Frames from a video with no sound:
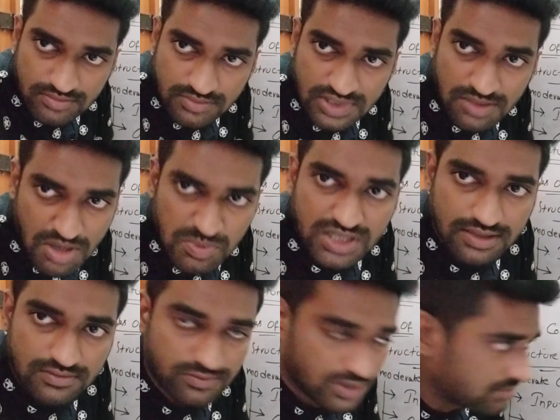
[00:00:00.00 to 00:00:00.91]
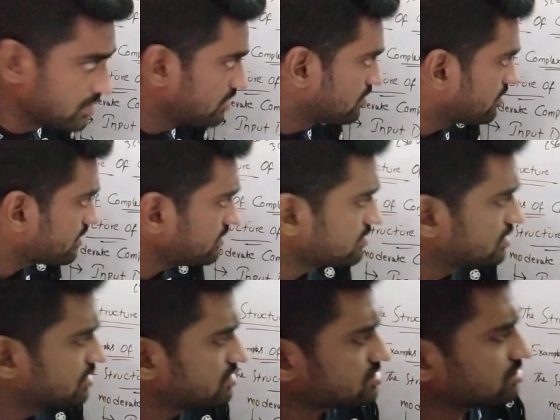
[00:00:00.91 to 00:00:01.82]
Remember that one, right?
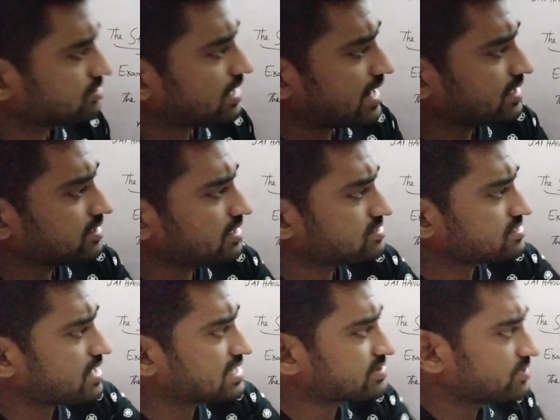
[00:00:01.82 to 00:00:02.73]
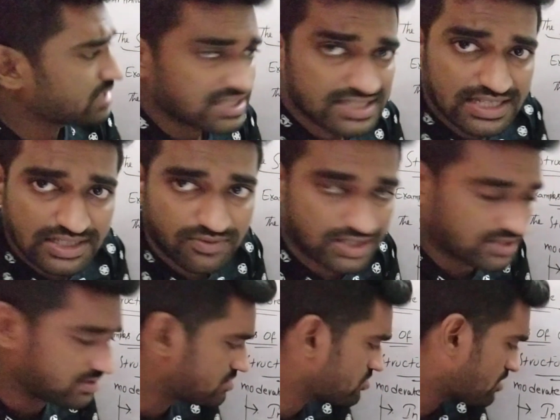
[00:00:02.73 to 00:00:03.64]
So NAND gates as well as
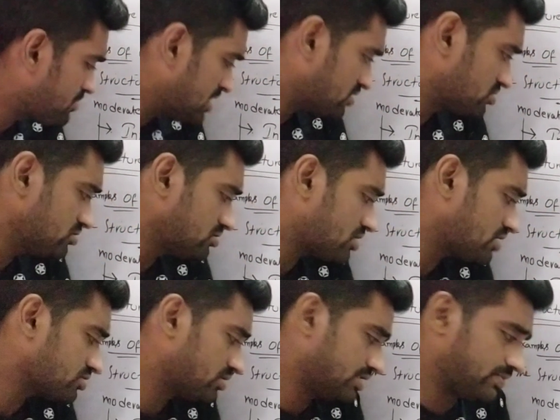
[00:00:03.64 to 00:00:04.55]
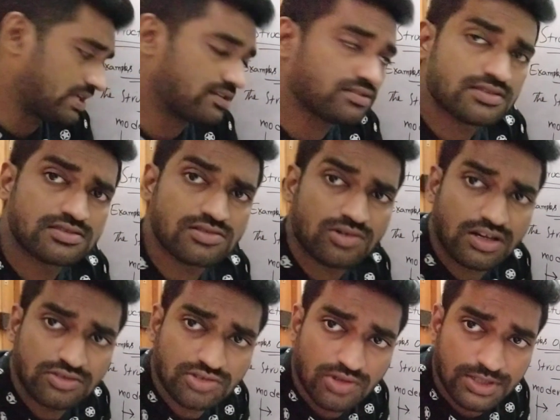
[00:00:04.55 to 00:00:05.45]
inverters. So coming to control unit. So
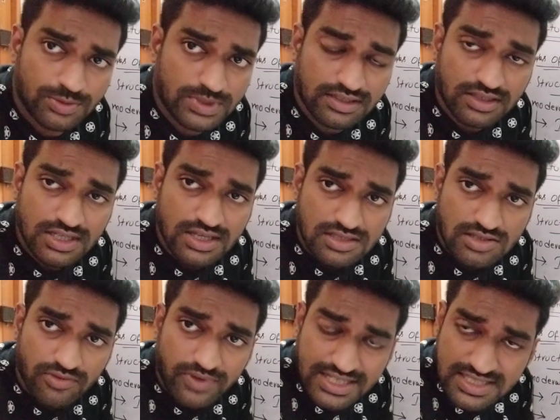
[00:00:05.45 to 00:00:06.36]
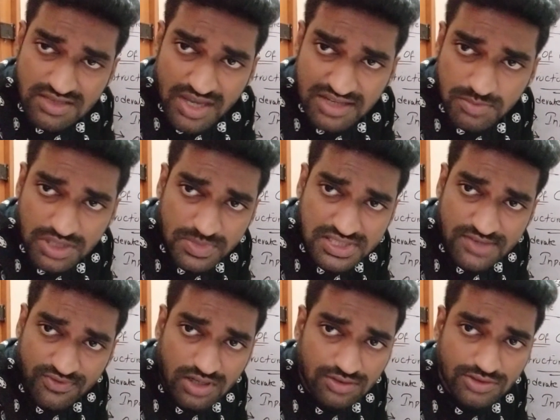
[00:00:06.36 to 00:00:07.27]
control unit. So what is the main purpose
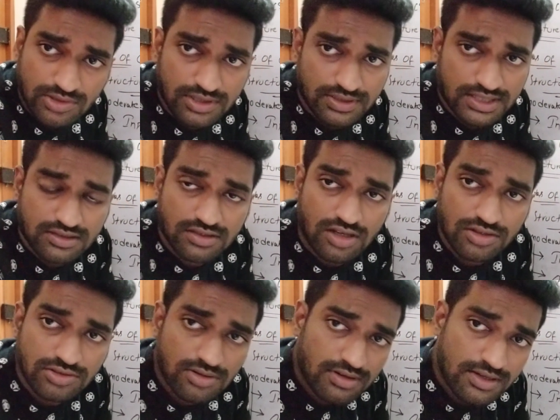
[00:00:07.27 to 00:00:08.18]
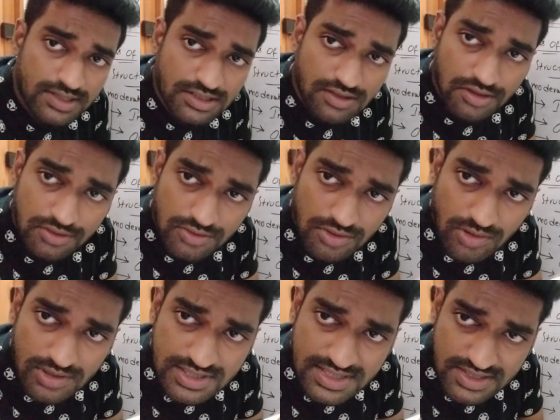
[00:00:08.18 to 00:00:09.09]
of control unit? Control unit
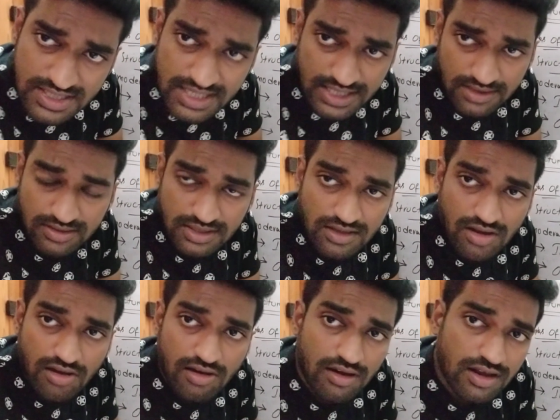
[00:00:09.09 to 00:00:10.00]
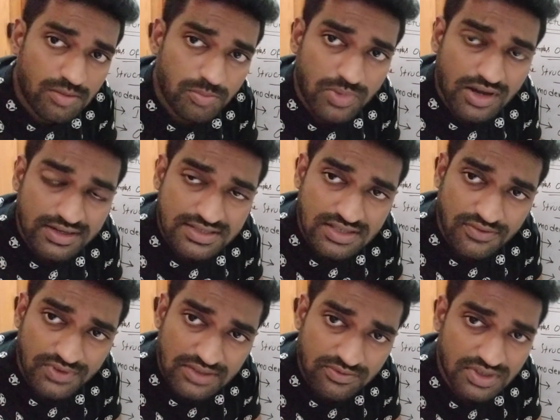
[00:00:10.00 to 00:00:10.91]
controls the all parts
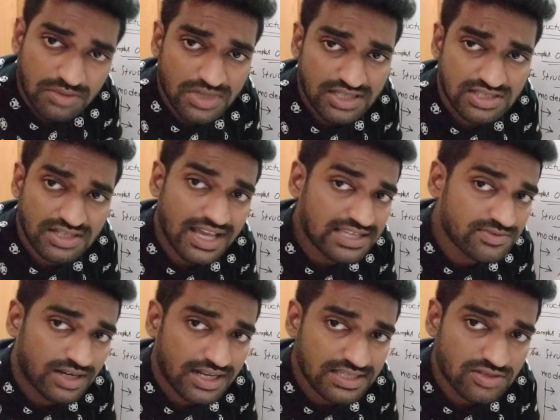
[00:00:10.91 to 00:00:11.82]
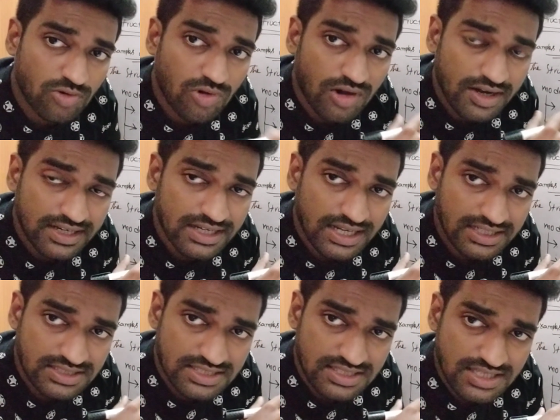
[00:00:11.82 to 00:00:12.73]
of information as well as
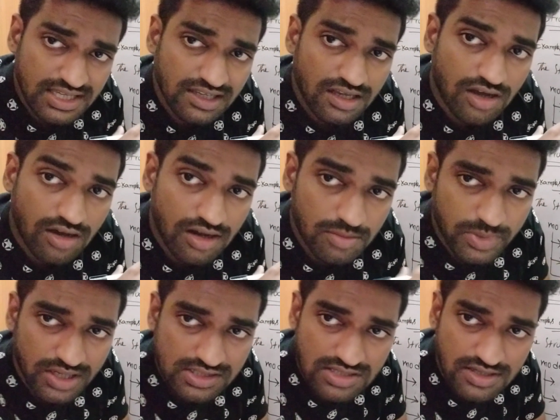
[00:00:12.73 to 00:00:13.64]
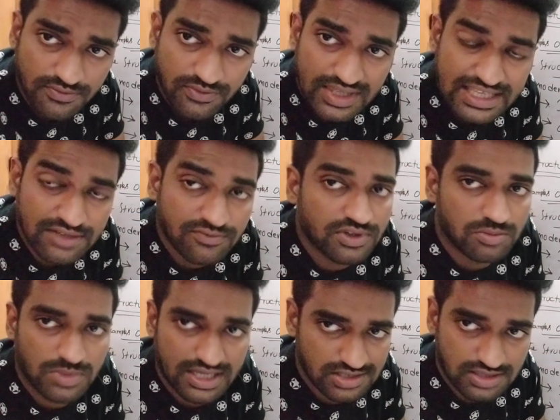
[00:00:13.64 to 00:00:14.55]
coordinates the all parts of
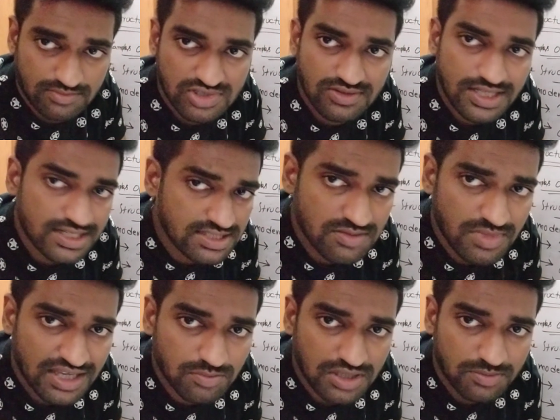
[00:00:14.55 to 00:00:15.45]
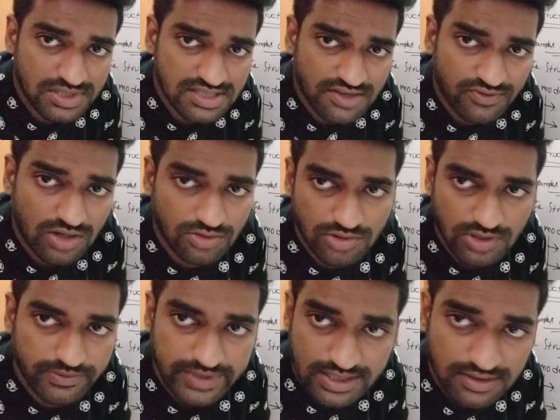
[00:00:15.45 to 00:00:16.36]
information. So that main purpose of control
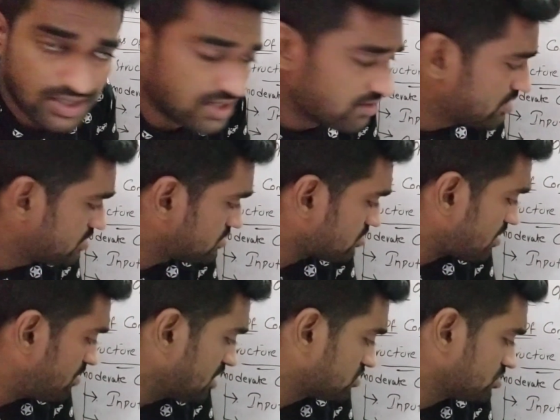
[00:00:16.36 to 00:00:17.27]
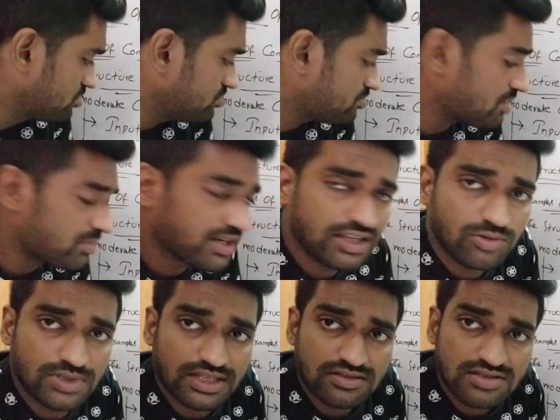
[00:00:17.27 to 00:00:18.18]
unit. So coming to memory
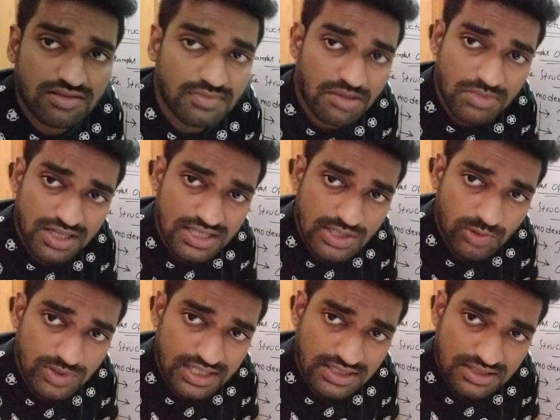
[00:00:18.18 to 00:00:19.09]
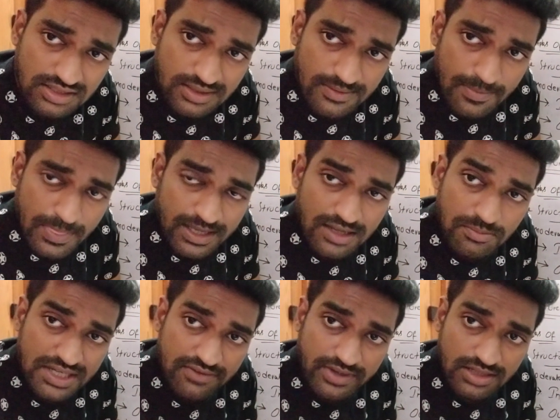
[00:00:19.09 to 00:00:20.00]
unit. So memory unit can
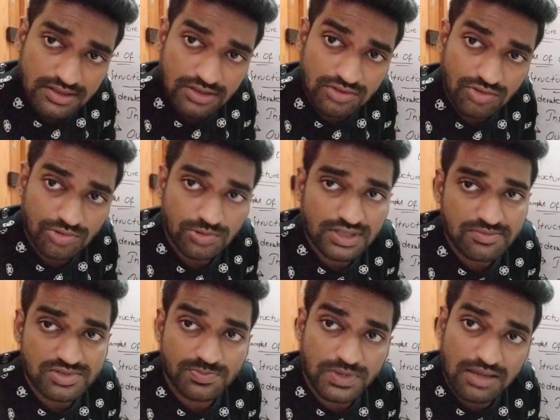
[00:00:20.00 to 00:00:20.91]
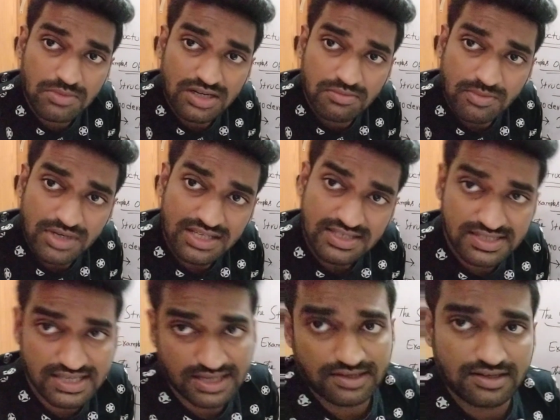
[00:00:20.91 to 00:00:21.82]
be divided into two types, primary memory,
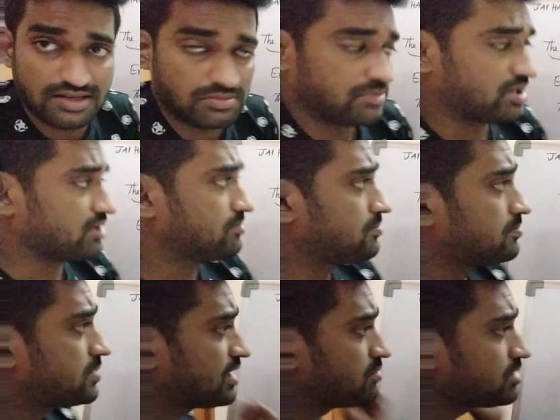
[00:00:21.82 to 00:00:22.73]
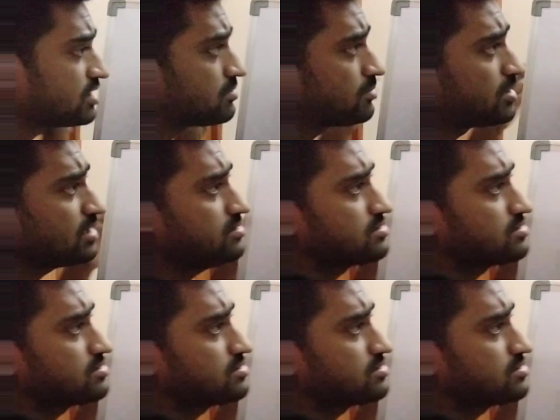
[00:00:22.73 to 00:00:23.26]
secondary memory. Primary memory,